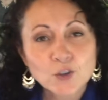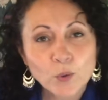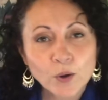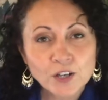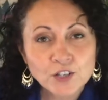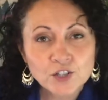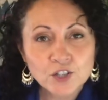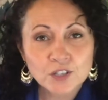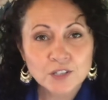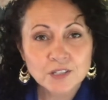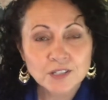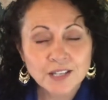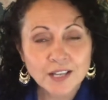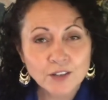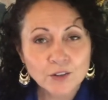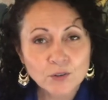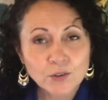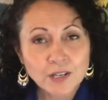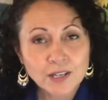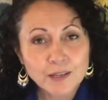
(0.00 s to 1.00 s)
questions that
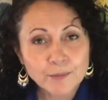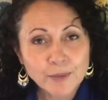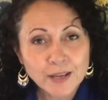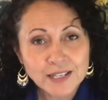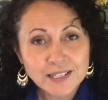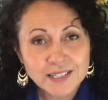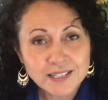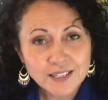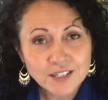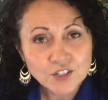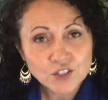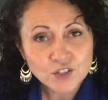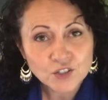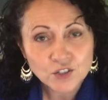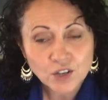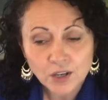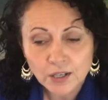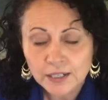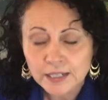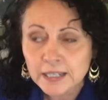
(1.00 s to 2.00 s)
you need to make decisions
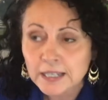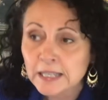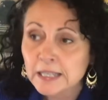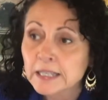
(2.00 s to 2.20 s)
on,